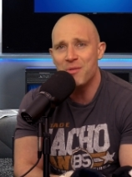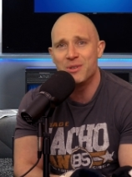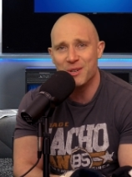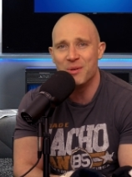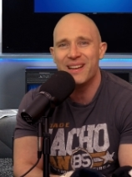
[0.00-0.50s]
I
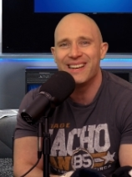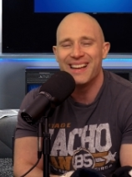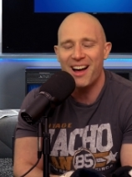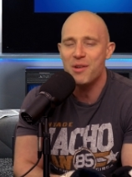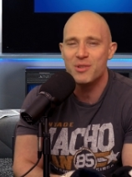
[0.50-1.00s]
would do it.
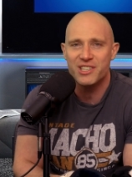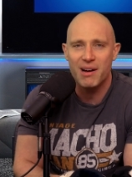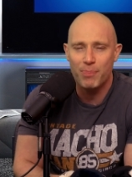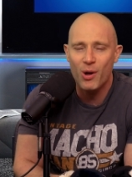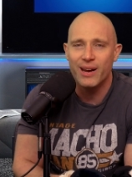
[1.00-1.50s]
I would
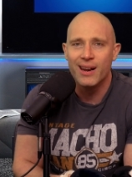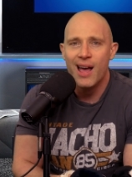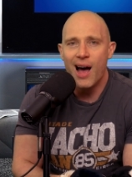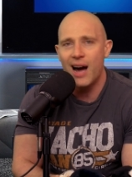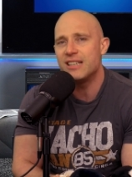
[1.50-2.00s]
jump on it.
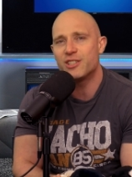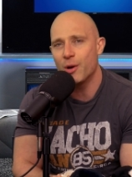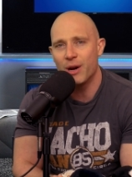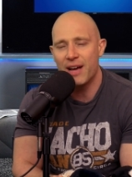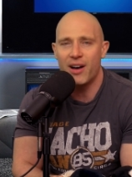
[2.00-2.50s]
I just
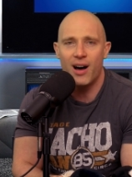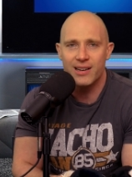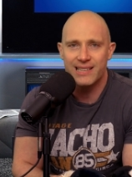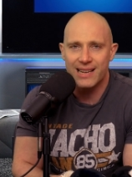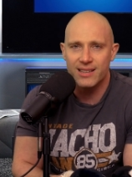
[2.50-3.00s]
don't want to have a
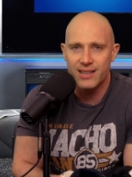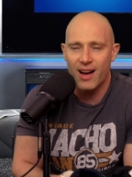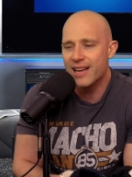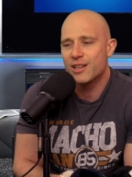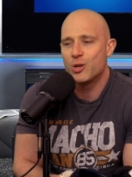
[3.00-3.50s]
heart attack and
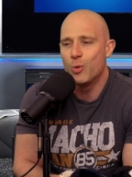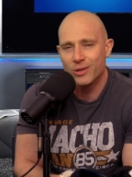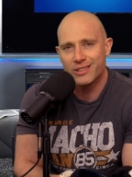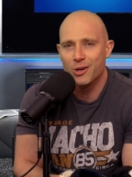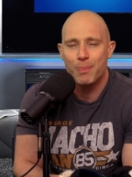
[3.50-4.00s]
die because who
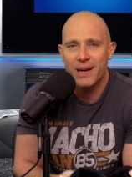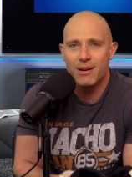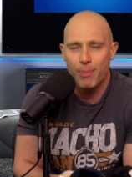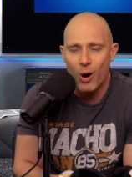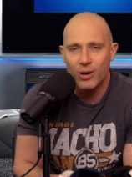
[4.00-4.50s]
wants to look big
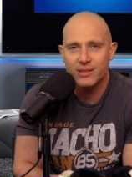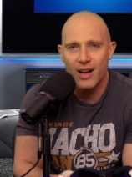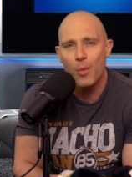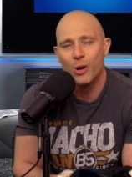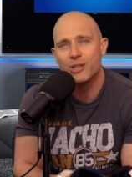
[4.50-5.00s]
in a box?
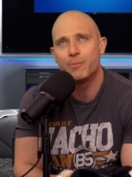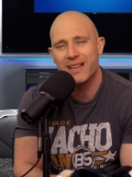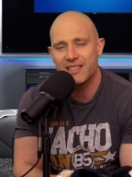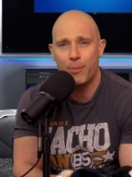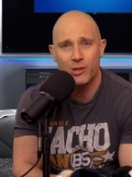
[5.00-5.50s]
I want to look as
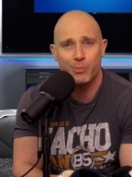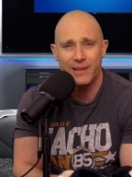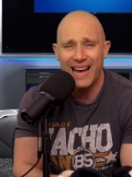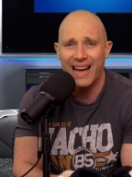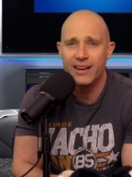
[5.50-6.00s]
big as I
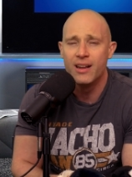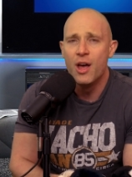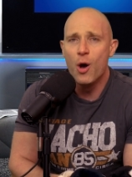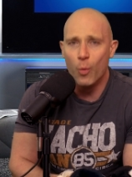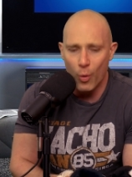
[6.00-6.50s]
possibly can
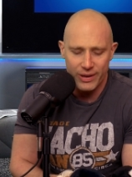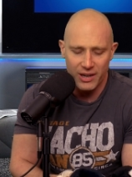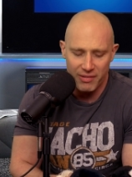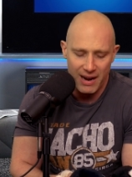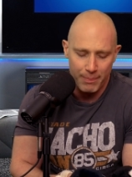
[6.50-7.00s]

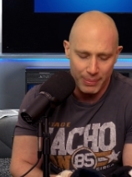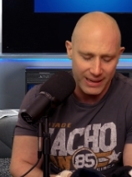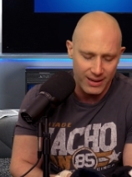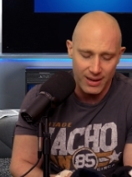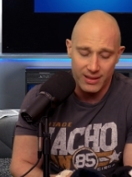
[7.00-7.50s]
walking around
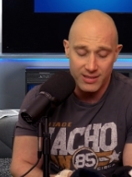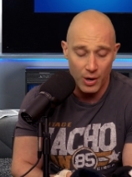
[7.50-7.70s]
planet Earth.